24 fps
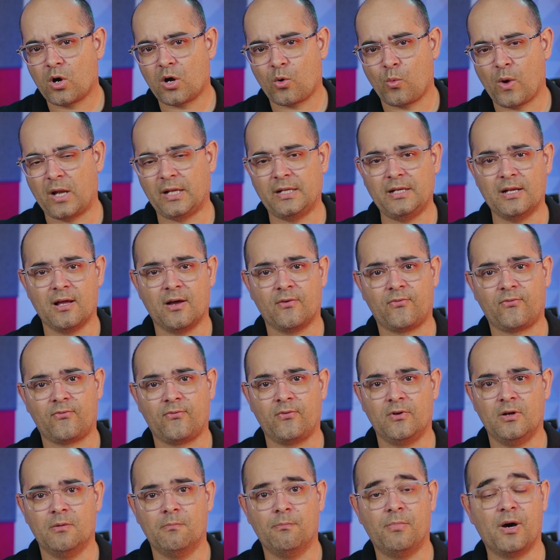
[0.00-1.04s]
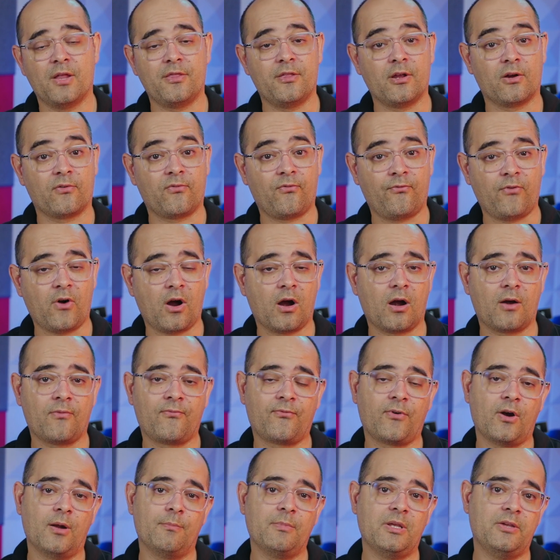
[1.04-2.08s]
work well enough, but they're far
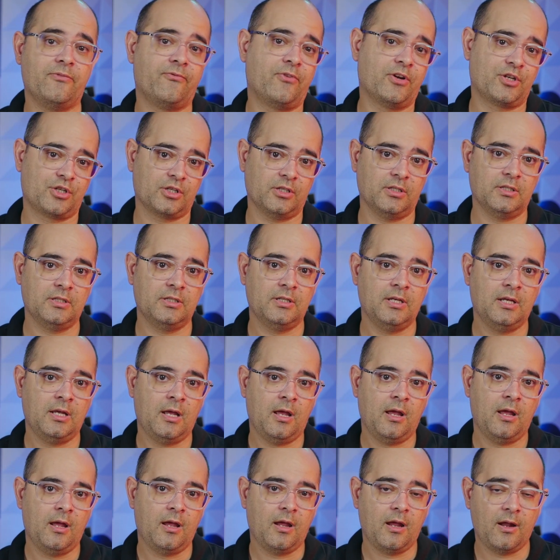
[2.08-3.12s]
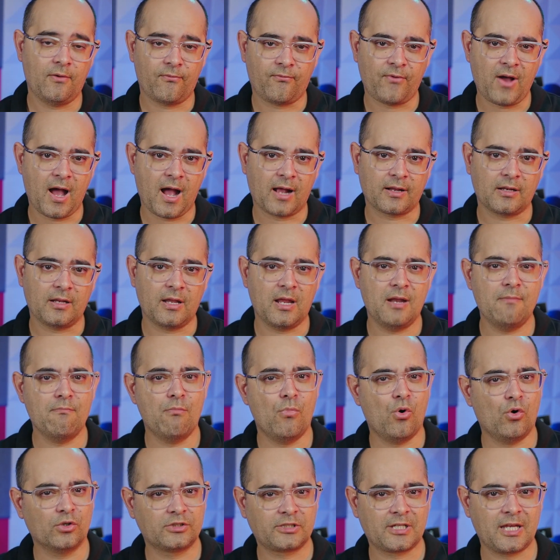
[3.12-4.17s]
from efficient. In fact, in
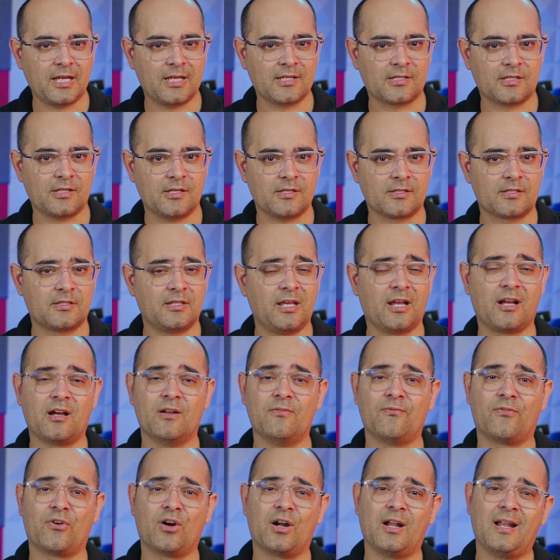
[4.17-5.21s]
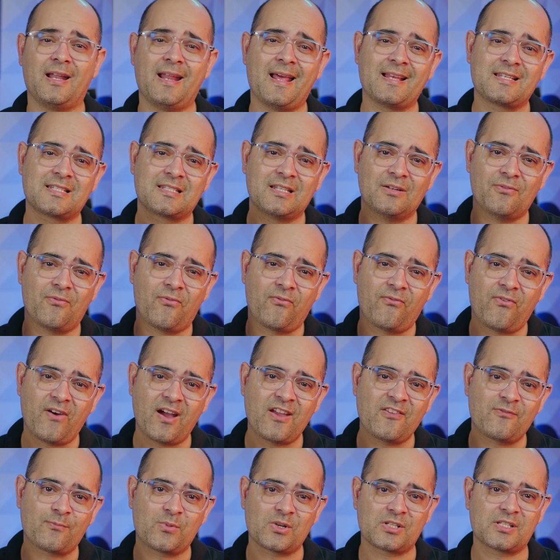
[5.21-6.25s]
most cases, they convert less than
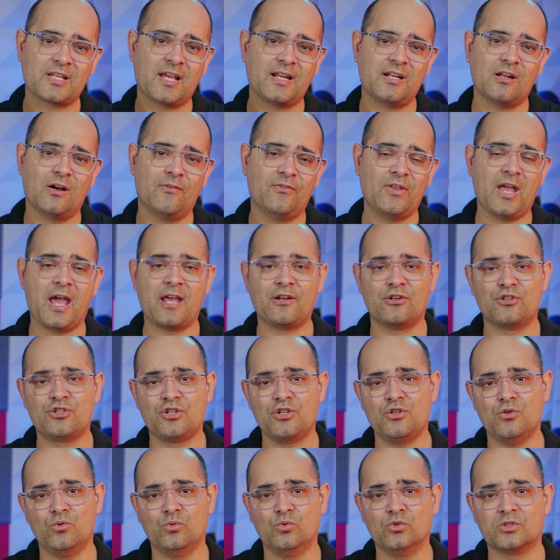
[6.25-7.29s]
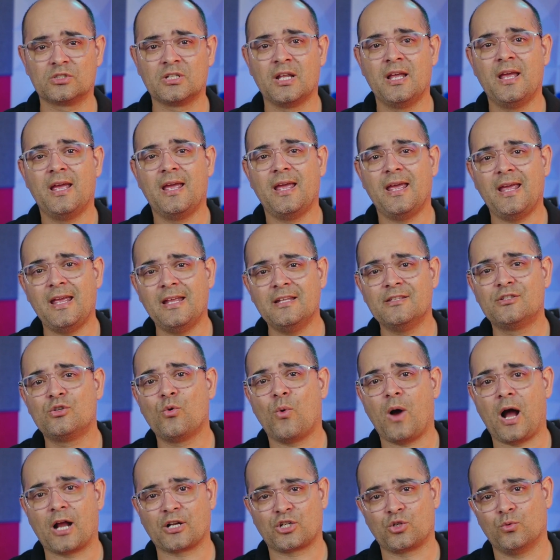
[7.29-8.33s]
5% of the energy used
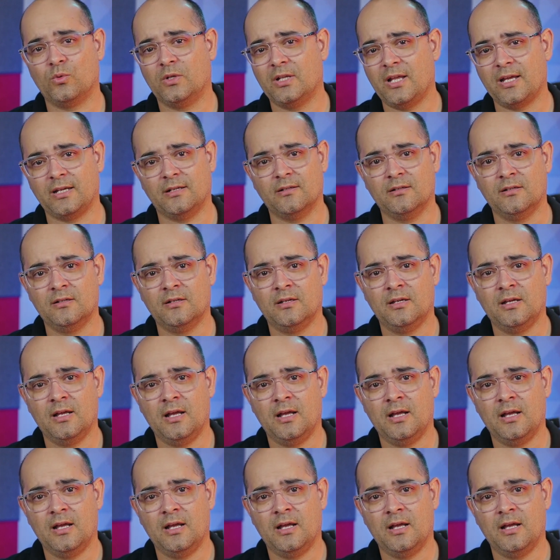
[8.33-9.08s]
into actual light,